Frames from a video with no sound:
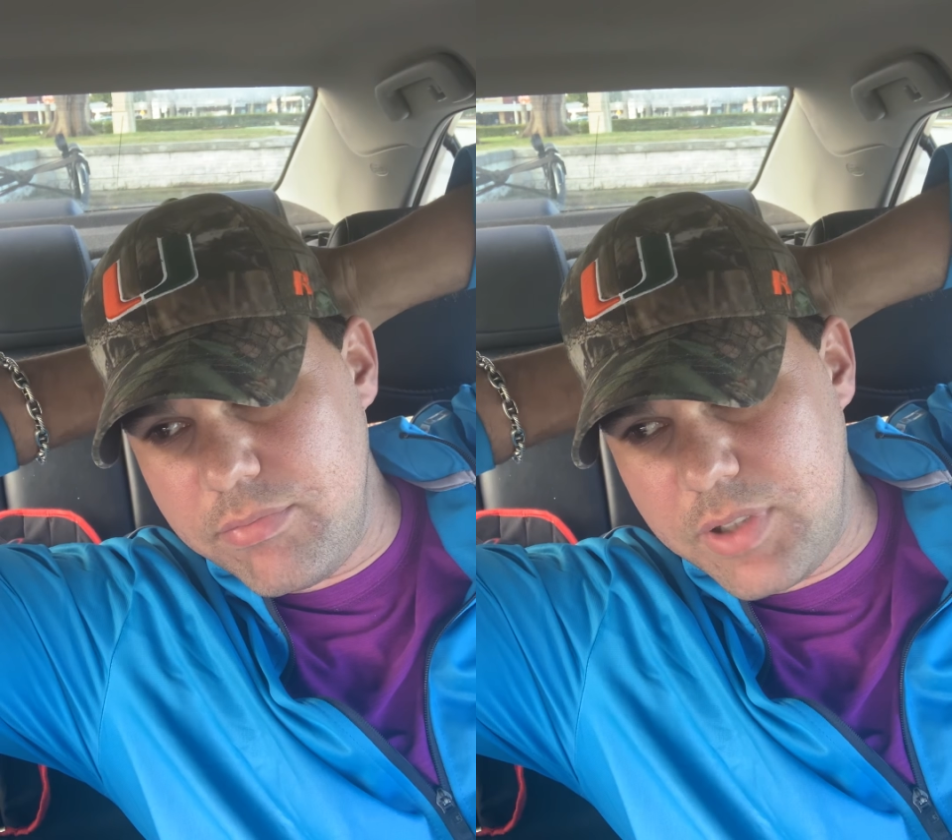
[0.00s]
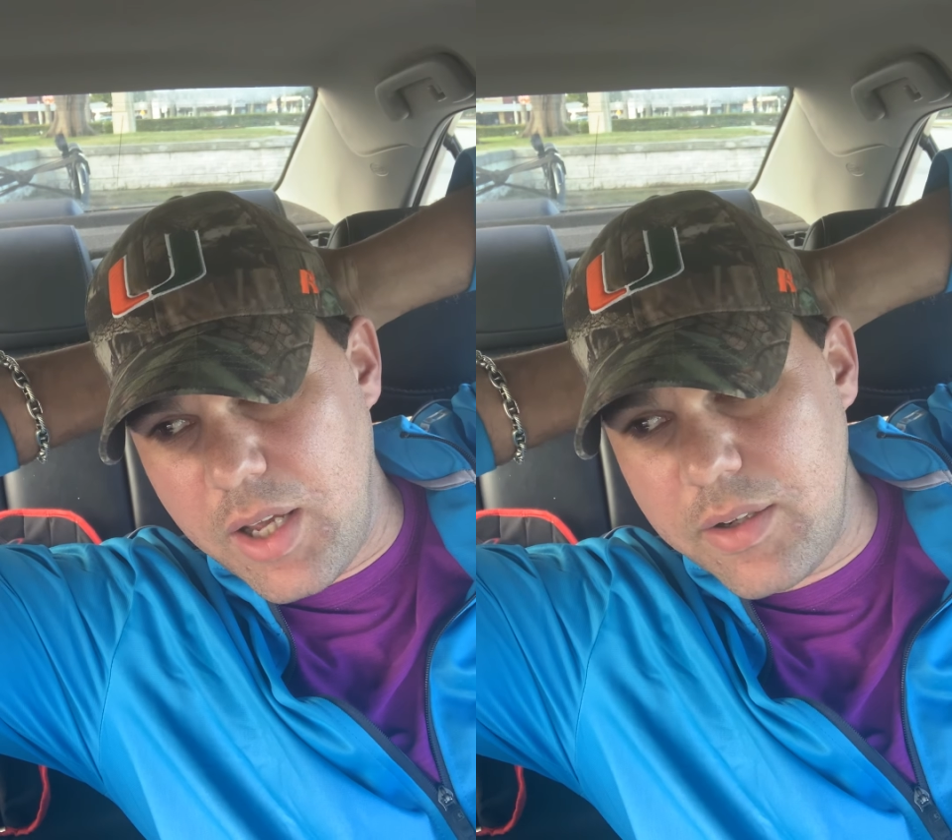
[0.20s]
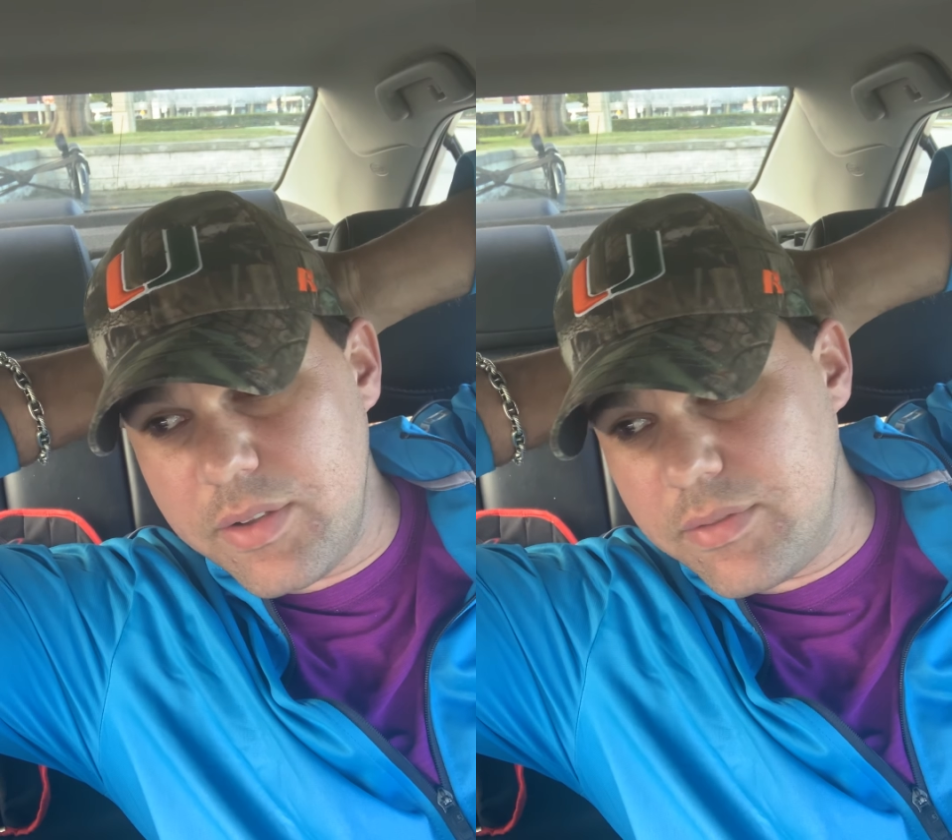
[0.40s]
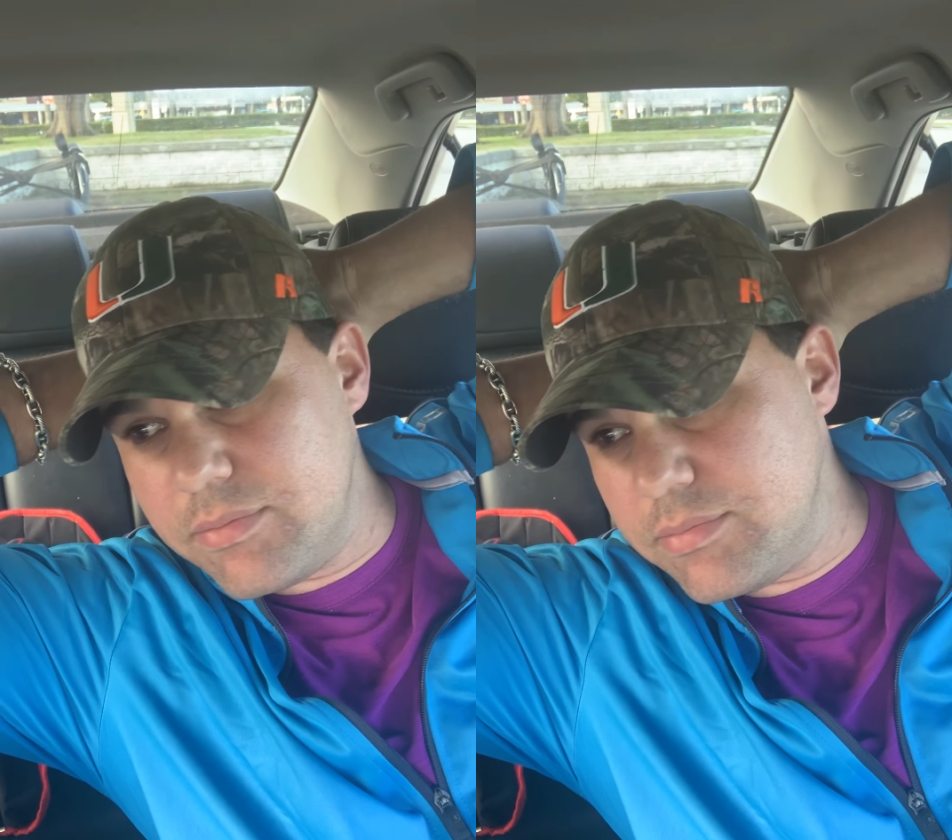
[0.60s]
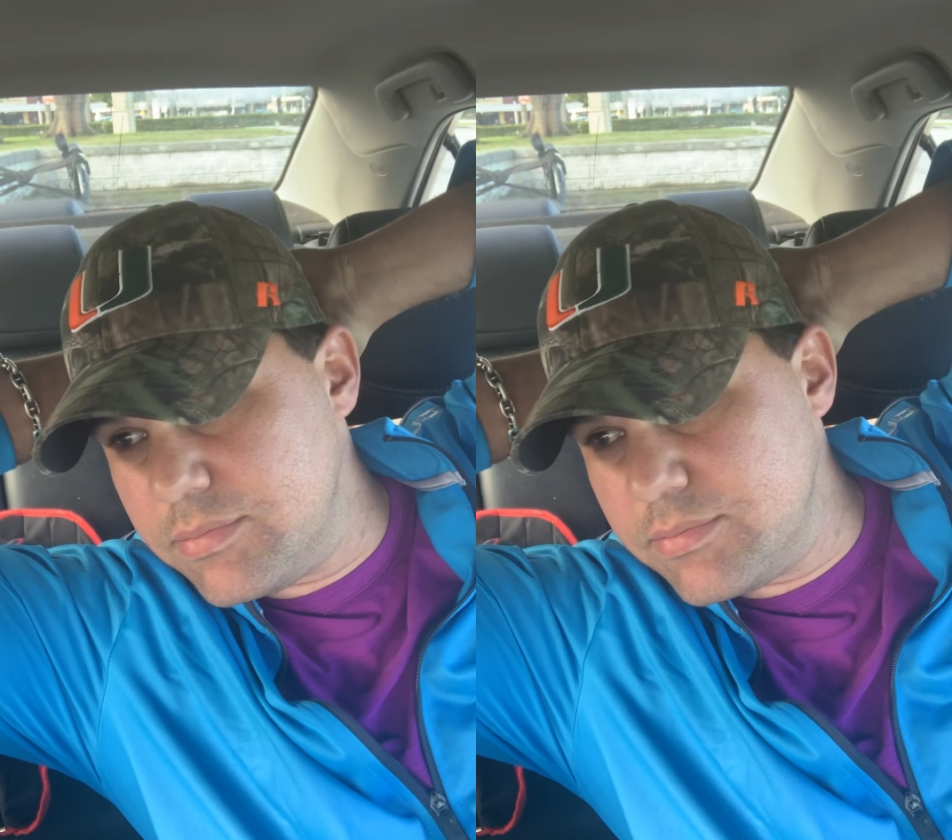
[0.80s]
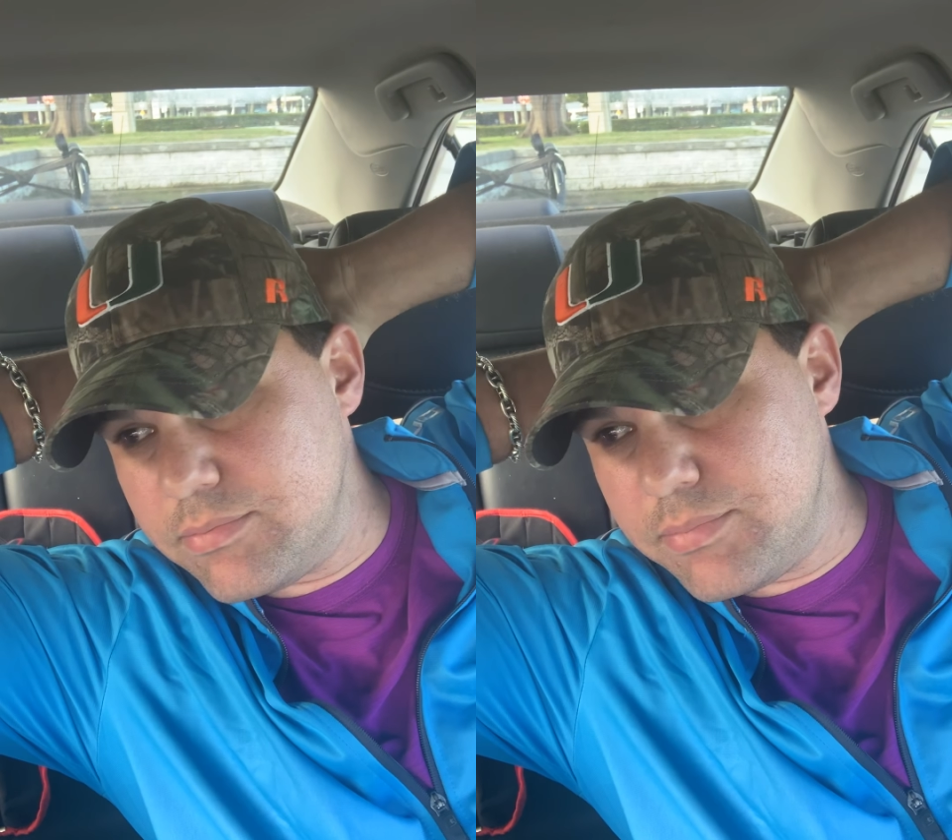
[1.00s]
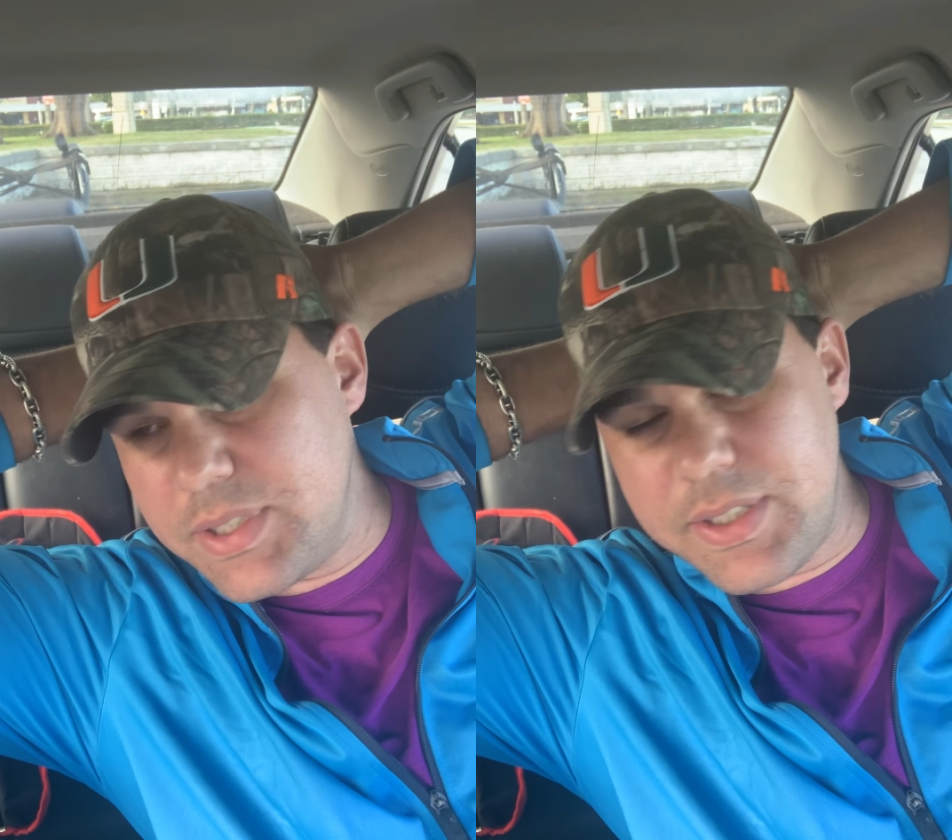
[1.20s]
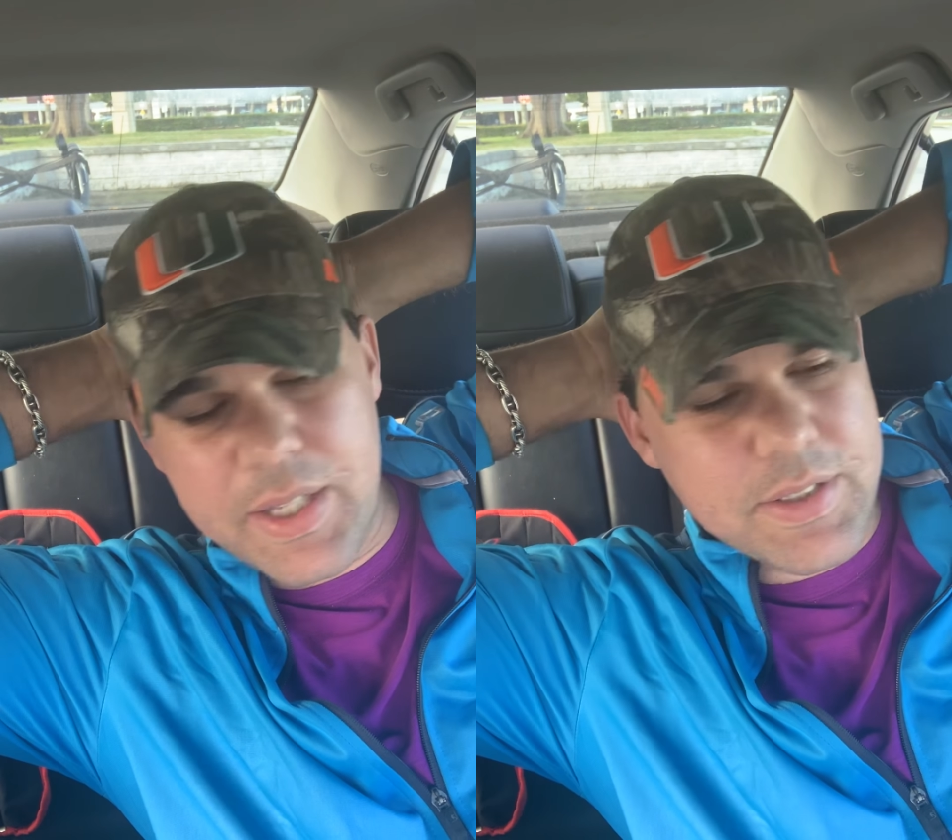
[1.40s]
done and
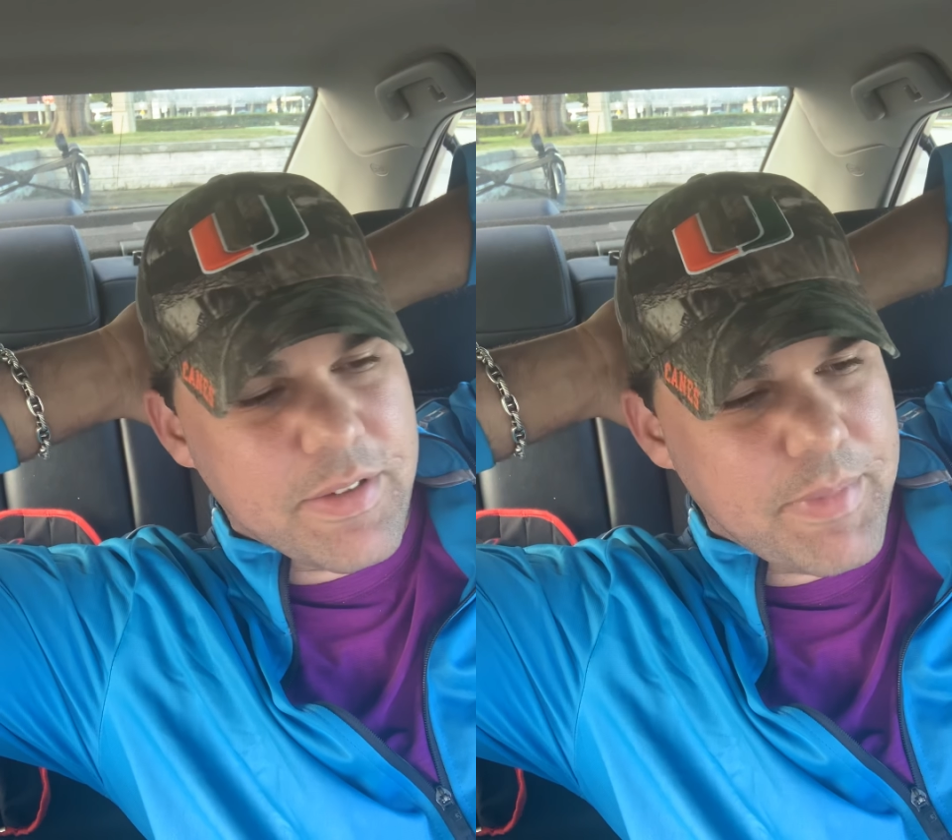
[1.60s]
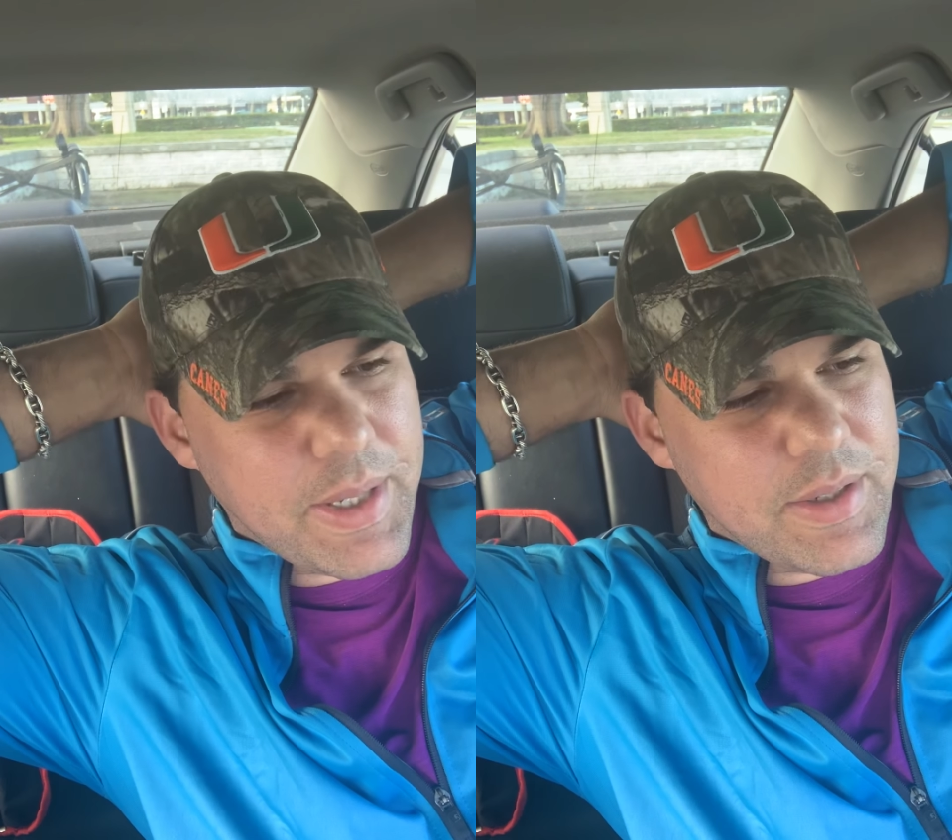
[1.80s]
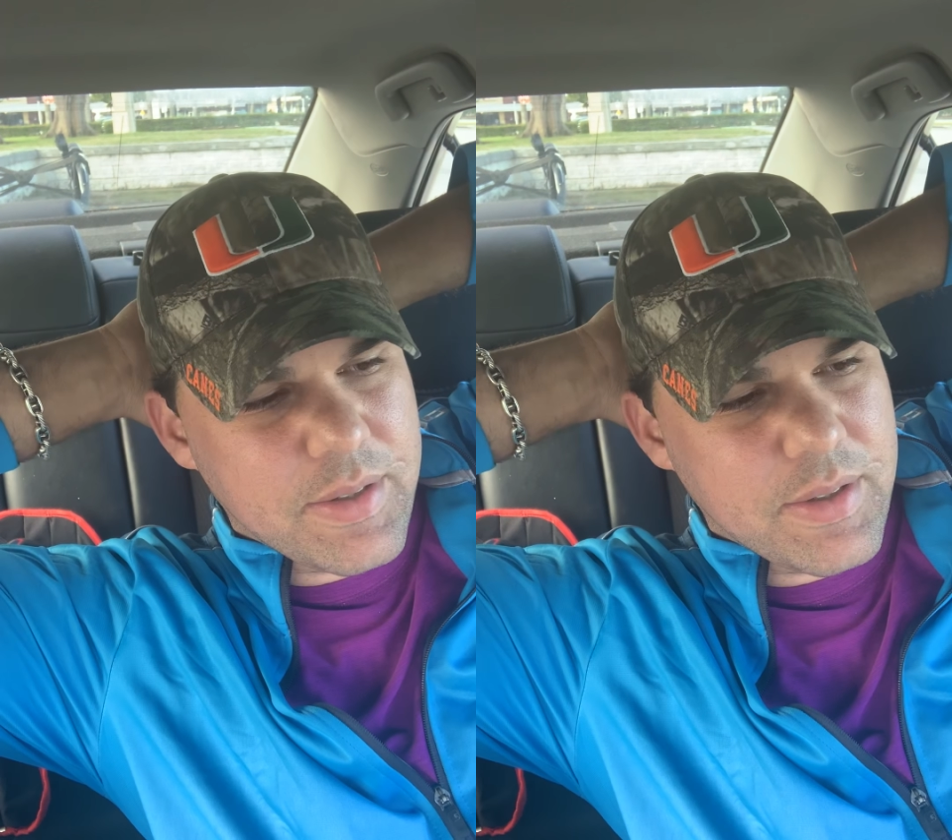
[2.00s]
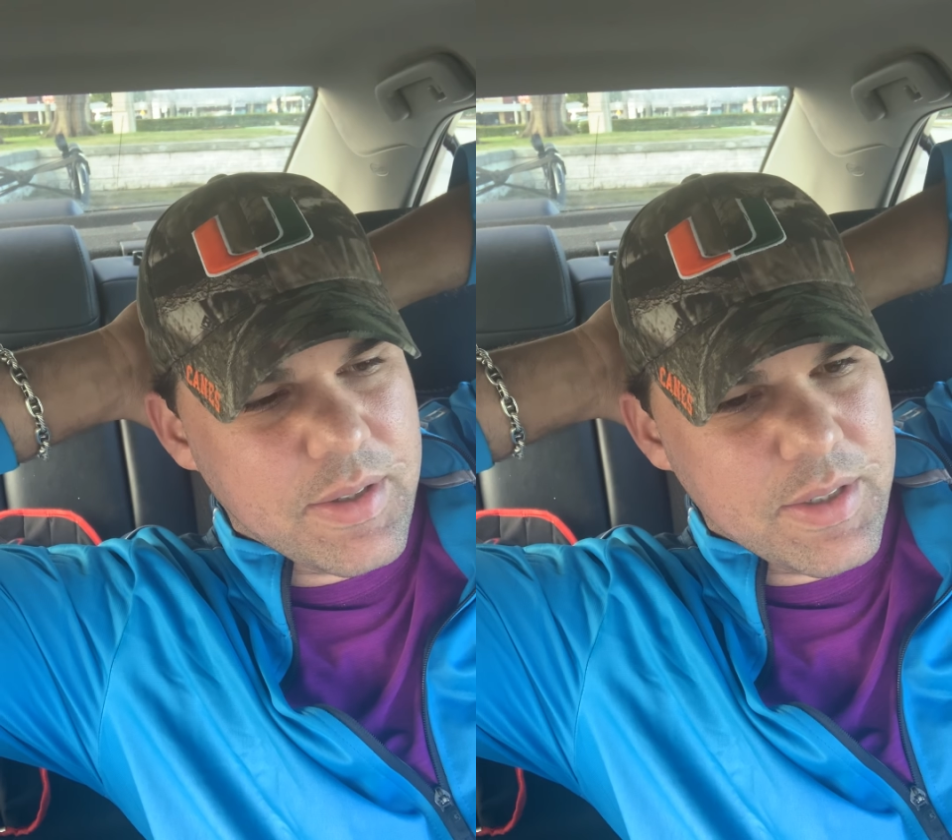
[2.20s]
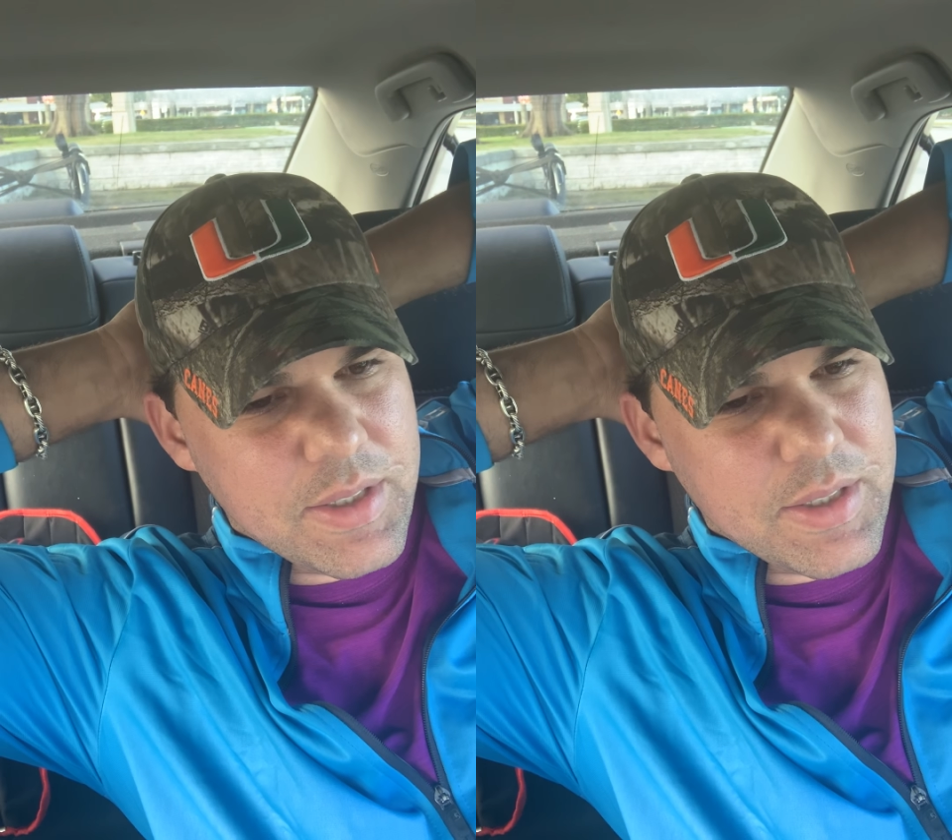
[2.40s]
mistakes I've made, and